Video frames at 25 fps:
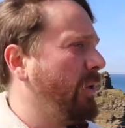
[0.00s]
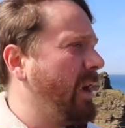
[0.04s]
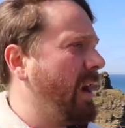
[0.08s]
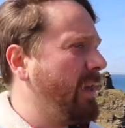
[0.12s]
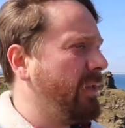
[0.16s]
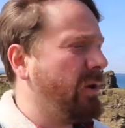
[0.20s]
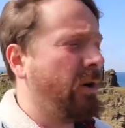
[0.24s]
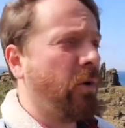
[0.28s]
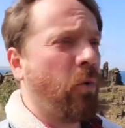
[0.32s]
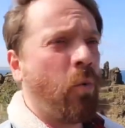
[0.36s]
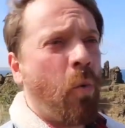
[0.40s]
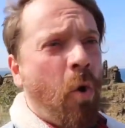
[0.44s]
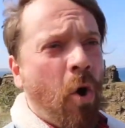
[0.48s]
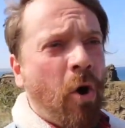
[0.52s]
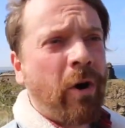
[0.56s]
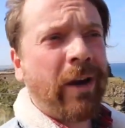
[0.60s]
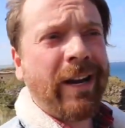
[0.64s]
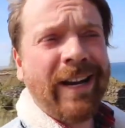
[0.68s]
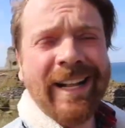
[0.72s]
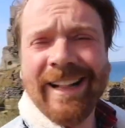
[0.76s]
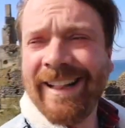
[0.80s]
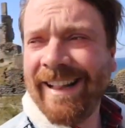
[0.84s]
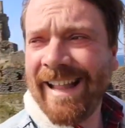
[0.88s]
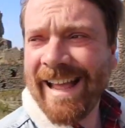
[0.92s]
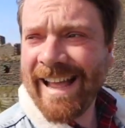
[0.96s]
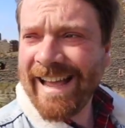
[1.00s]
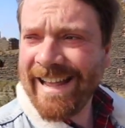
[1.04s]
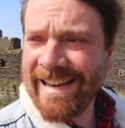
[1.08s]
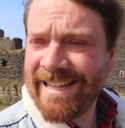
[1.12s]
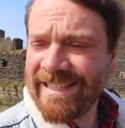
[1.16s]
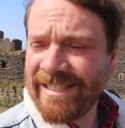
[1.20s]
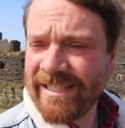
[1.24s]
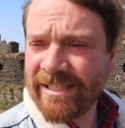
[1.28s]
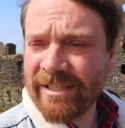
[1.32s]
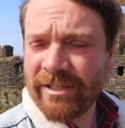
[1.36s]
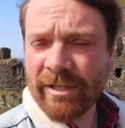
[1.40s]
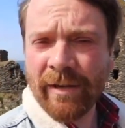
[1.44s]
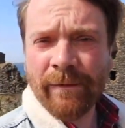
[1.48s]
the other warring
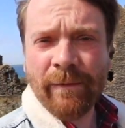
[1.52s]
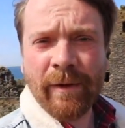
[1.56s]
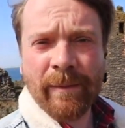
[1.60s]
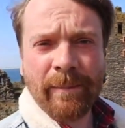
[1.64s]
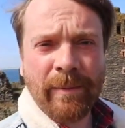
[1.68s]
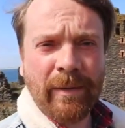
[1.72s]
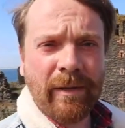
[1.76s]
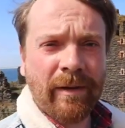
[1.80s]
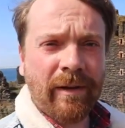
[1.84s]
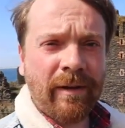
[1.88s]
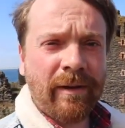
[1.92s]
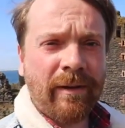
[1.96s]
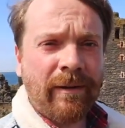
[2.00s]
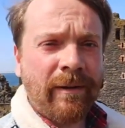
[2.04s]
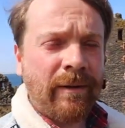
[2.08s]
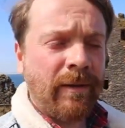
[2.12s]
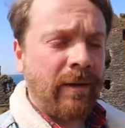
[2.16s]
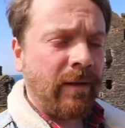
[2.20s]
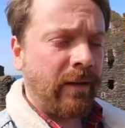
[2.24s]
clans and stuff up here,